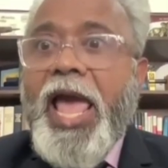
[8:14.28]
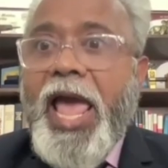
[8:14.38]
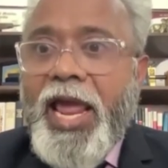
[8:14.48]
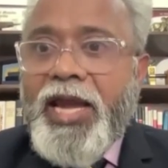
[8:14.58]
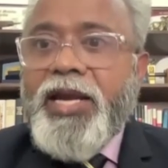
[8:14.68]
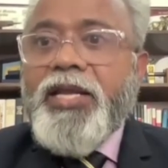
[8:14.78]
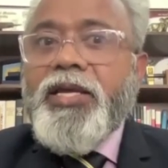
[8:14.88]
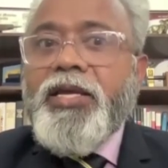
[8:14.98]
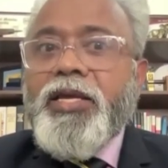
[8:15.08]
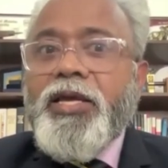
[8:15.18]
And
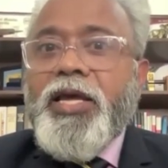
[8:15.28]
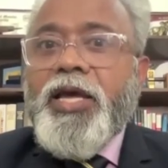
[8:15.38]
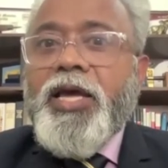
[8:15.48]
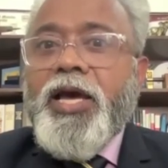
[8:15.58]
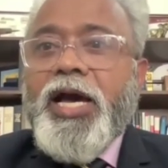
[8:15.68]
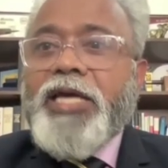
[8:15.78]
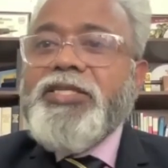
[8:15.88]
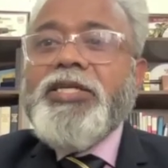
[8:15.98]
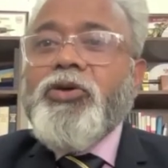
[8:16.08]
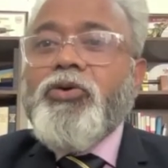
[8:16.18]
I
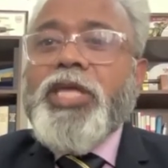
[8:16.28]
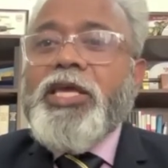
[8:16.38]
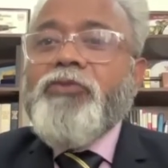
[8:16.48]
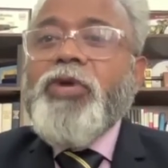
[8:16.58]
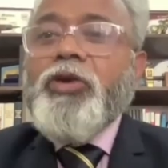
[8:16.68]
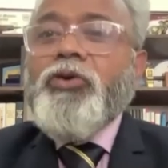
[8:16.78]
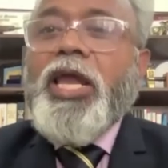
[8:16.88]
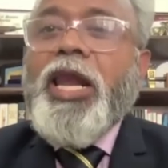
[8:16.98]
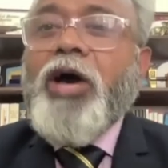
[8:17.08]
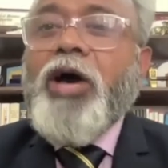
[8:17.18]
said, okay, will
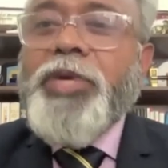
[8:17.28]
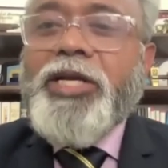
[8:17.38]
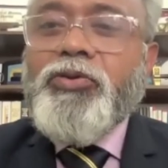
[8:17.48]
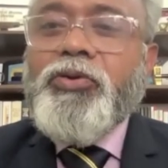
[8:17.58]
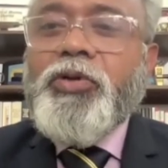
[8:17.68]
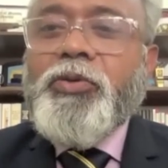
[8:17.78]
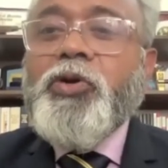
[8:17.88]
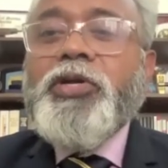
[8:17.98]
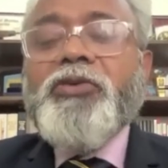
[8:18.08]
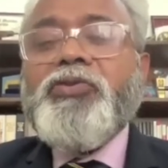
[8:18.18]
you allow me to go
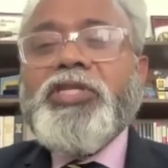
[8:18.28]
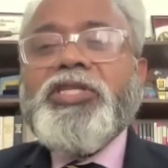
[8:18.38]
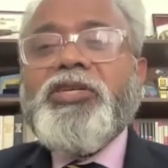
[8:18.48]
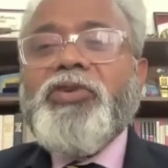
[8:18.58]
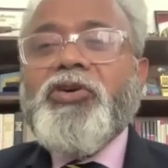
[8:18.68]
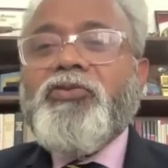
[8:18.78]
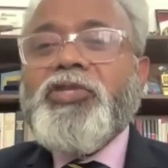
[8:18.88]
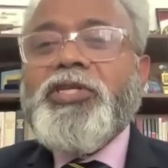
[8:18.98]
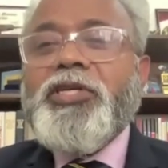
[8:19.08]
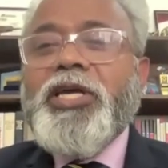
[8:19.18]
abroad? I was a serving
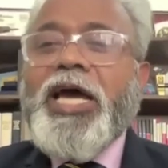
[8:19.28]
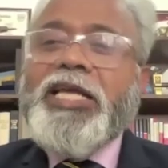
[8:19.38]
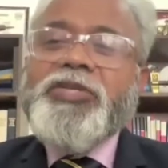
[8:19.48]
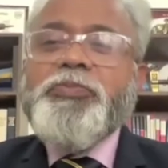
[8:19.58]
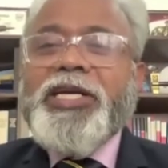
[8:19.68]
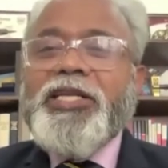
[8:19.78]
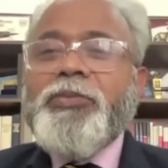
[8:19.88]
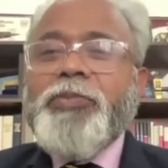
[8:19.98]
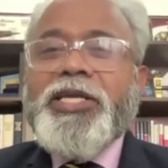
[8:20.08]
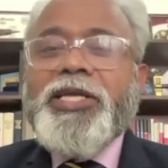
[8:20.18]
officer. I'll spend
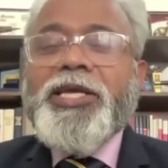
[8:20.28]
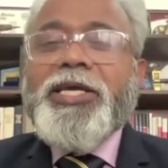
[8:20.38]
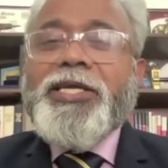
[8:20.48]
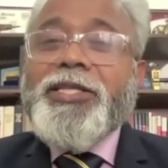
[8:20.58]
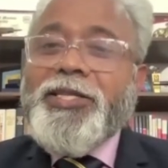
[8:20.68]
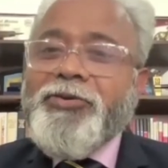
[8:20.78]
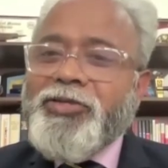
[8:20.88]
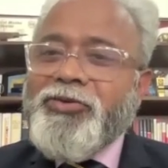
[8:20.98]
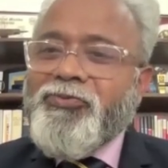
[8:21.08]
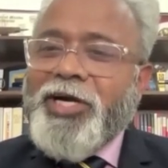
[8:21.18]
the money. And there
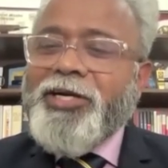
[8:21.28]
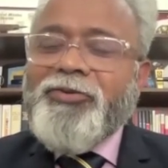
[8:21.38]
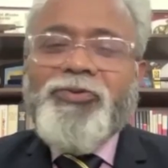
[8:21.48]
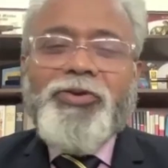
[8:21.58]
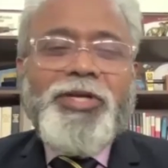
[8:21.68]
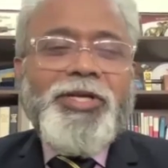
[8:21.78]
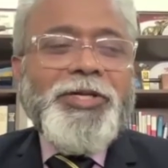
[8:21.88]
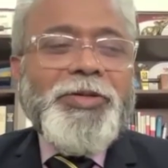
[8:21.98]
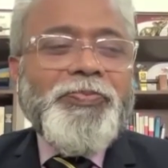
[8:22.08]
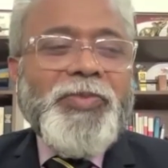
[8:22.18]
was a wonderful
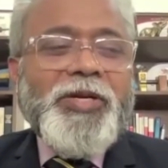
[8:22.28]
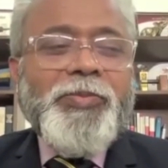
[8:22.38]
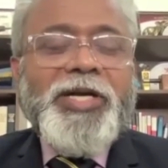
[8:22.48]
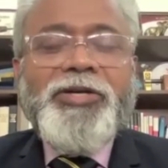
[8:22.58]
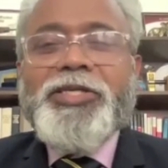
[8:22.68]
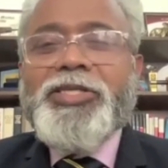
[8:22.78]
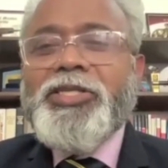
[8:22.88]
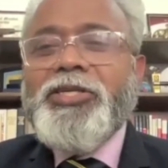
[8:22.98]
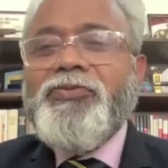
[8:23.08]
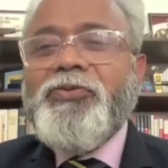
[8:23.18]
uh, commander in
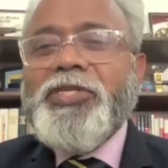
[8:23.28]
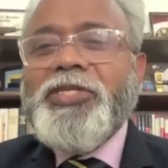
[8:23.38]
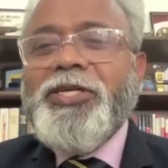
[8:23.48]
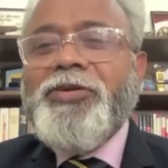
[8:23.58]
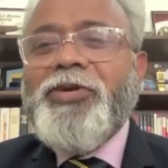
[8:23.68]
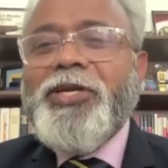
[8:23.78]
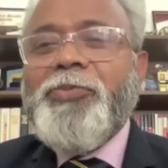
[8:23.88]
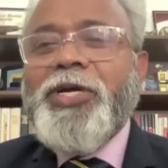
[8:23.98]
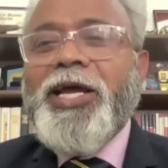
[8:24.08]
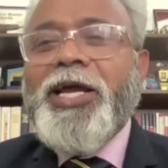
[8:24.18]
chief of Western Naval
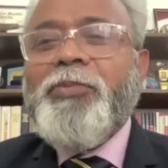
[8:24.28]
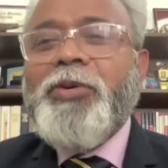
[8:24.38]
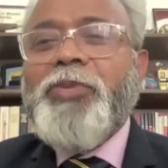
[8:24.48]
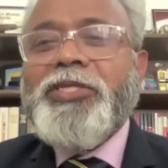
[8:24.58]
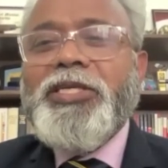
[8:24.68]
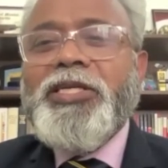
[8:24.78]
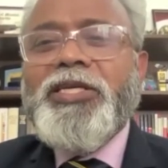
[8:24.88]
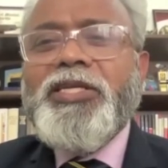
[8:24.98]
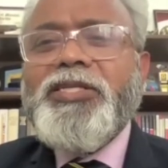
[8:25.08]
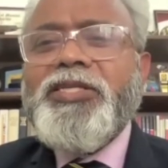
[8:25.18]
Command, Admiral
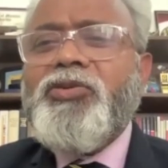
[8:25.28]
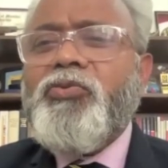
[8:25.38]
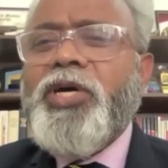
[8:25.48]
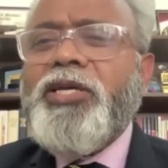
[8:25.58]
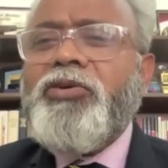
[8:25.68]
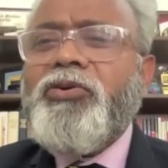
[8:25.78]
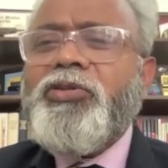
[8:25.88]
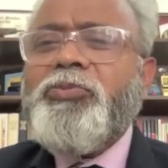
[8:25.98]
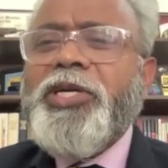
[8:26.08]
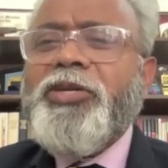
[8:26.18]
Basin, and he says, no, why are you
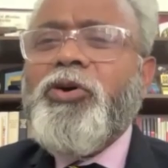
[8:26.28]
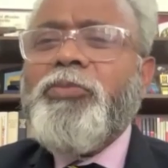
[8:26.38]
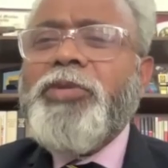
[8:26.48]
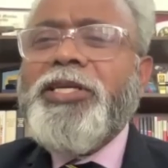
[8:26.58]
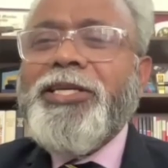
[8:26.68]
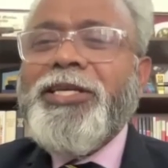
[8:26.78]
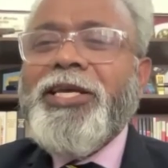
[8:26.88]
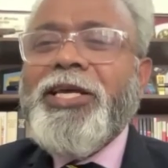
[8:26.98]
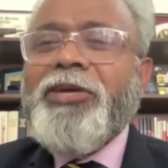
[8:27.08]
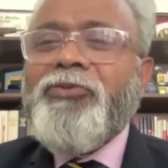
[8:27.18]
going to spend your money?
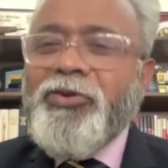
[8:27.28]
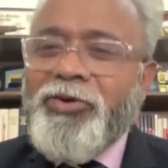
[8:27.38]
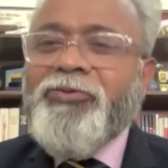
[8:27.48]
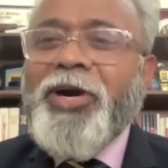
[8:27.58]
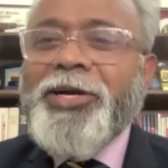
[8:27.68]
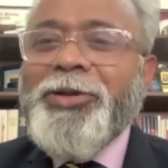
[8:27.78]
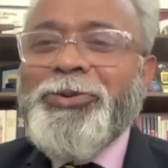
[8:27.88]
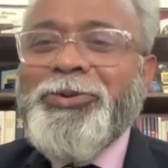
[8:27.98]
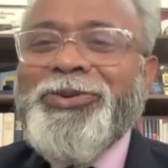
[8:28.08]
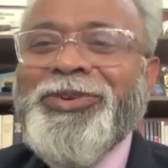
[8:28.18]
We will fund
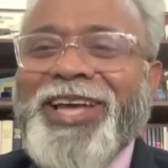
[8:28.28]
you.